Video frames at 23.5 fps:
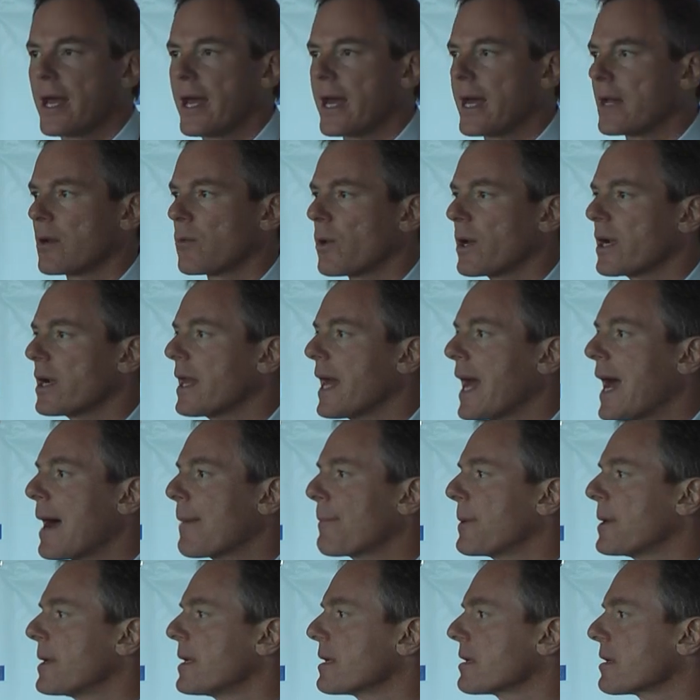And what had
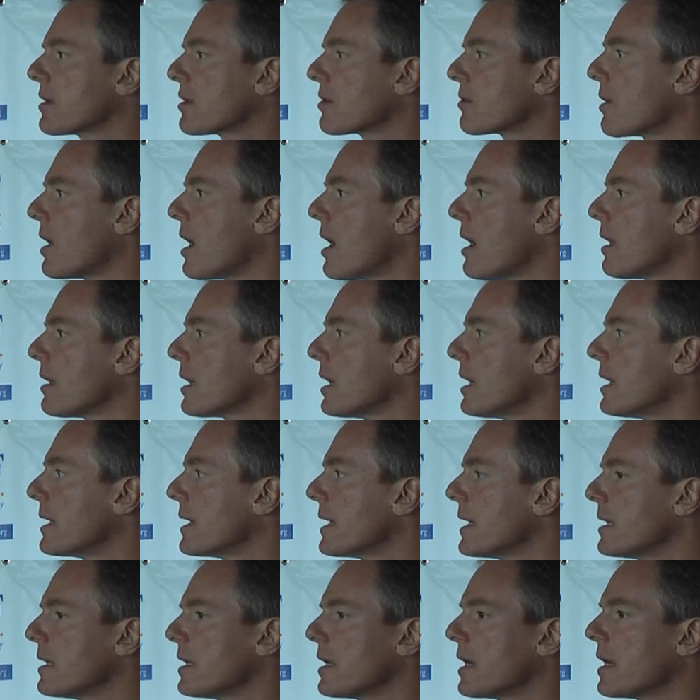happened in Kerala
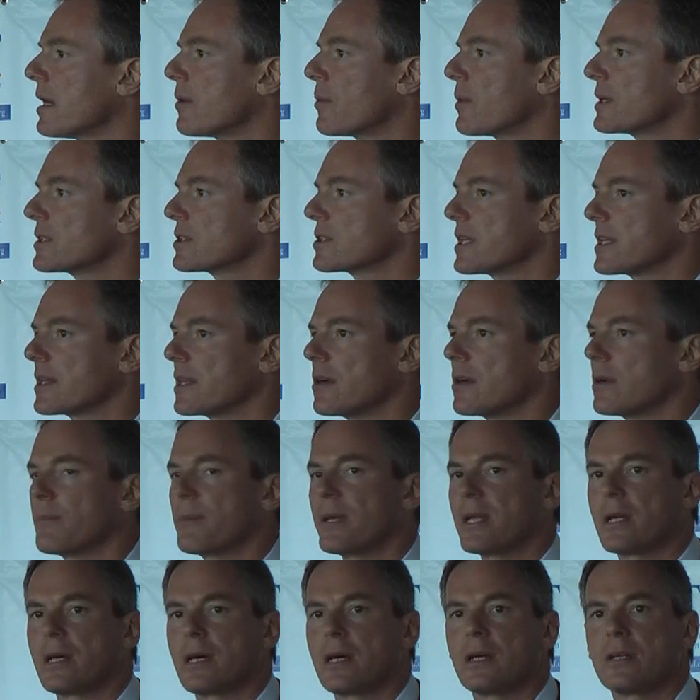in India was that there had
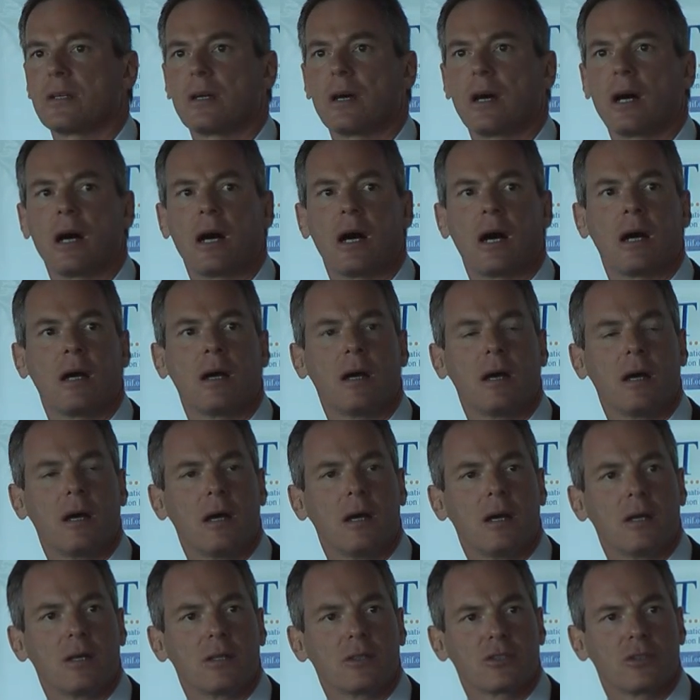been a
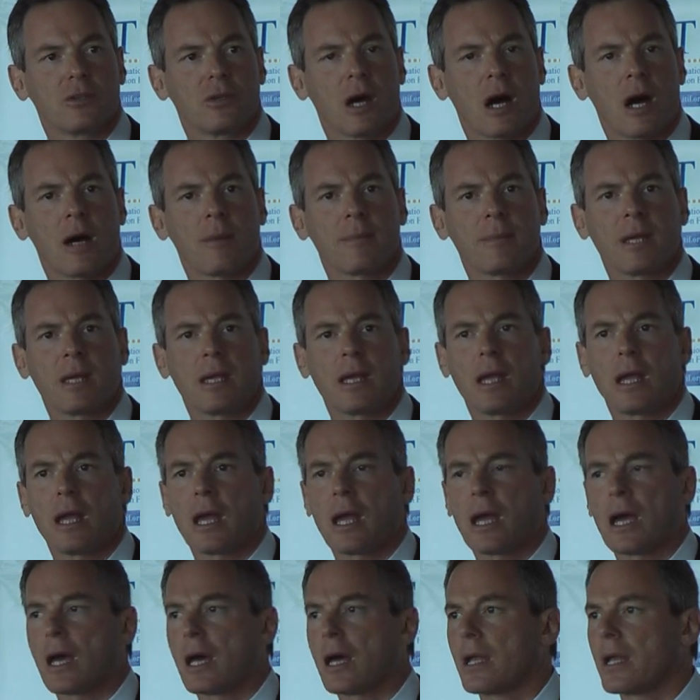tsunami,
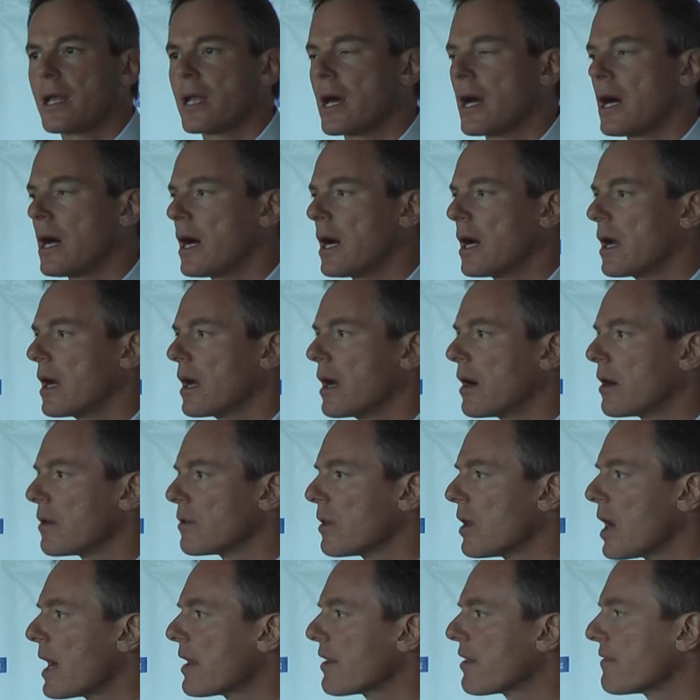and a
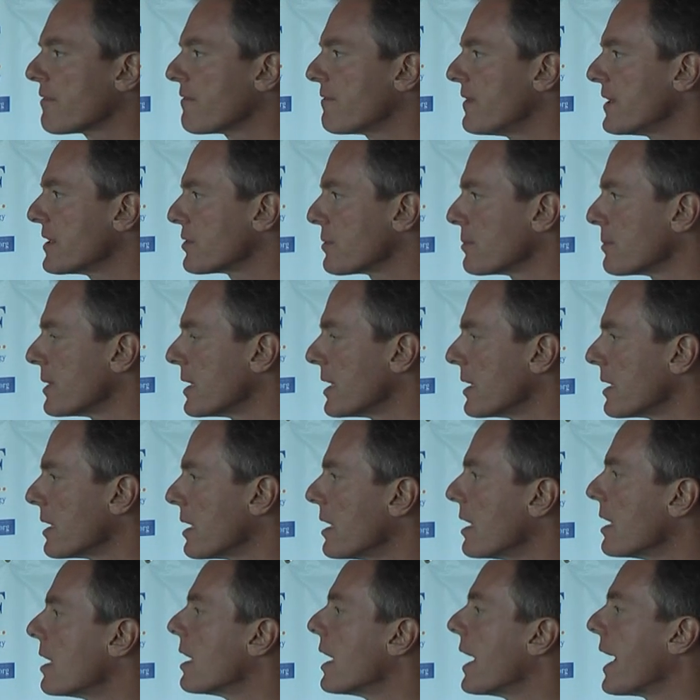lot of the fishermen
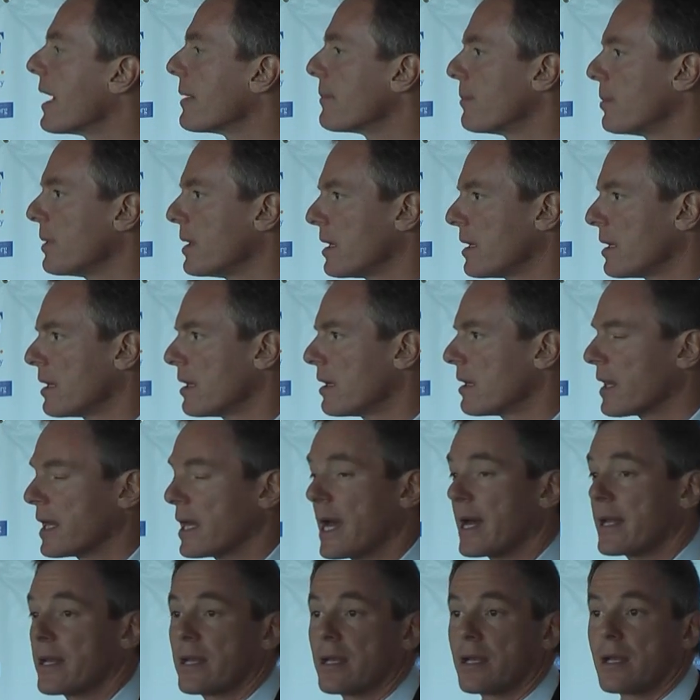
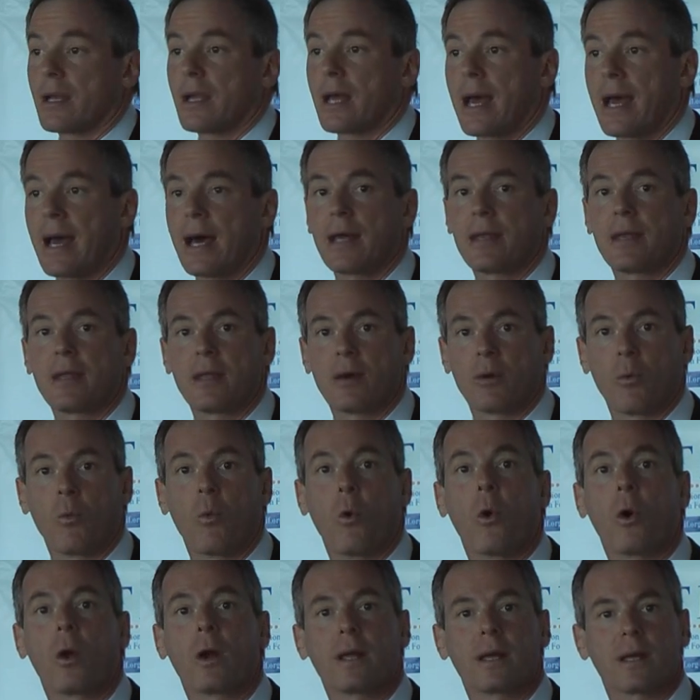they hadn't had the
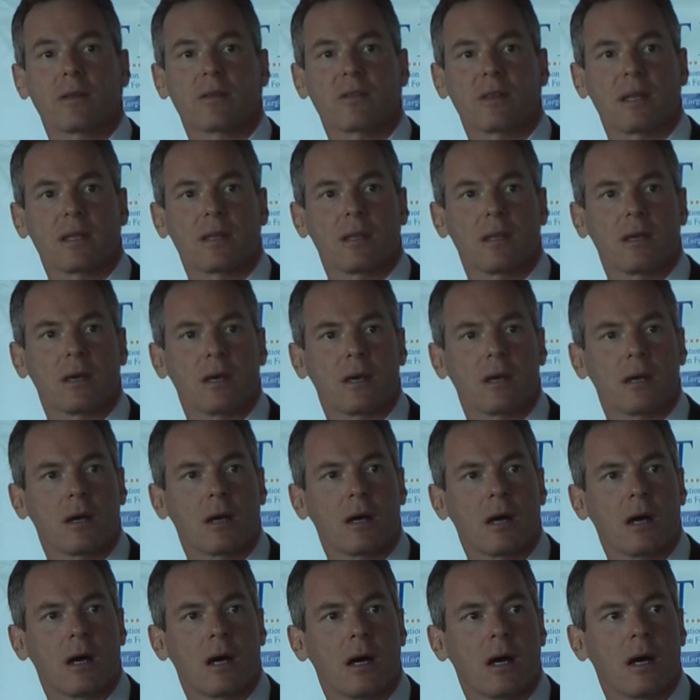warnings that
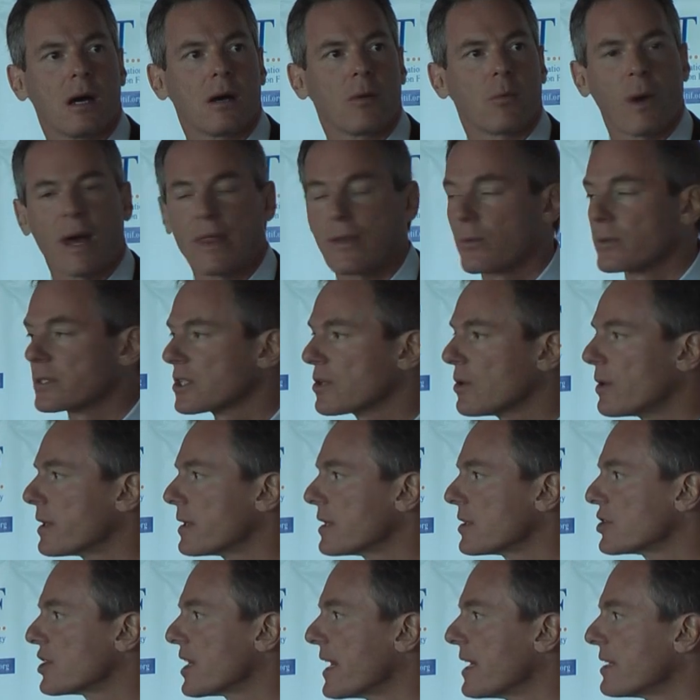the weather was
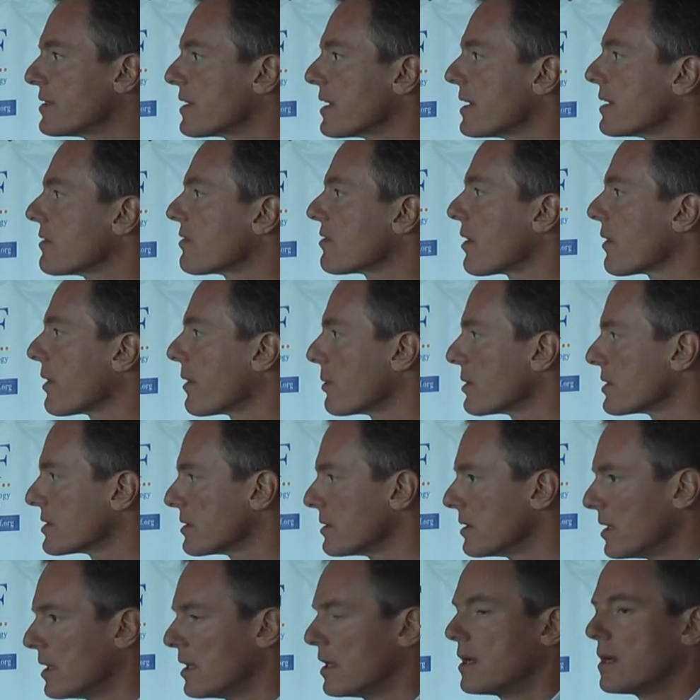going to change, and so there was